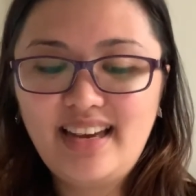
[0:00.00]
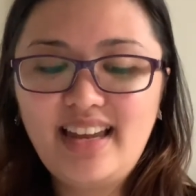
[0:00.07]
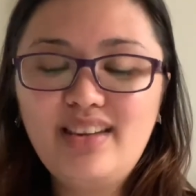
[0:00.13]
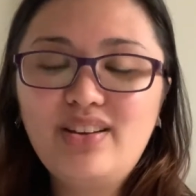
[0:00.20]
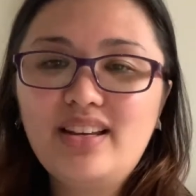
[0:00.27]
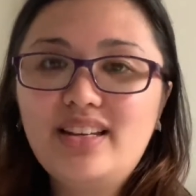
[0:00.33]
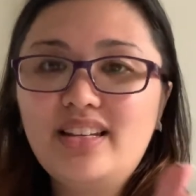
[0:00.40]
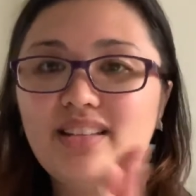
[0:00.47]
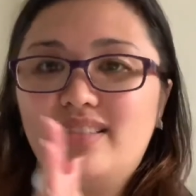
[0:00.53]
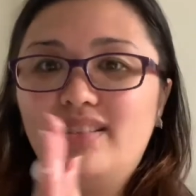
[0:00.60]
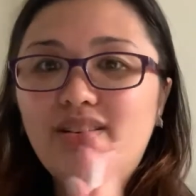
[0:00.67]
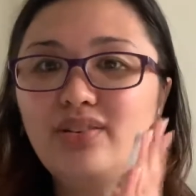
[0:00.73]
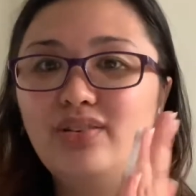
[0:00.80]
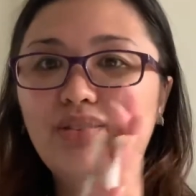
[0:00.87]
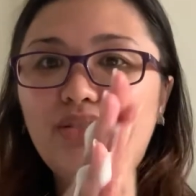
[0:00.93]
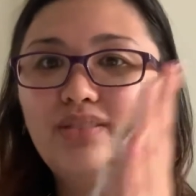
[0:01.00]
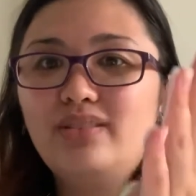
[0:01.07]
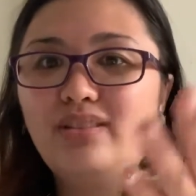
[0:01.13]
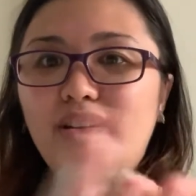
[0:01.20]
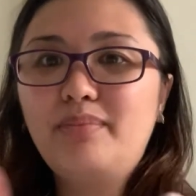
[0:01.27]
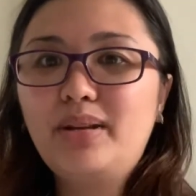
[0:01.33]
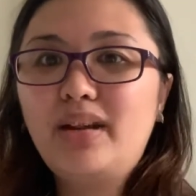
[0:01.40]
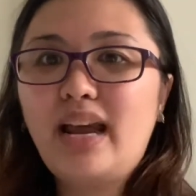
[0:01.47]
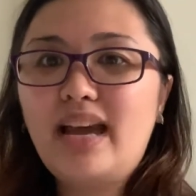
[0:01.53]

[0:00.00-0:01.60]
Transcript: And you can just, rub your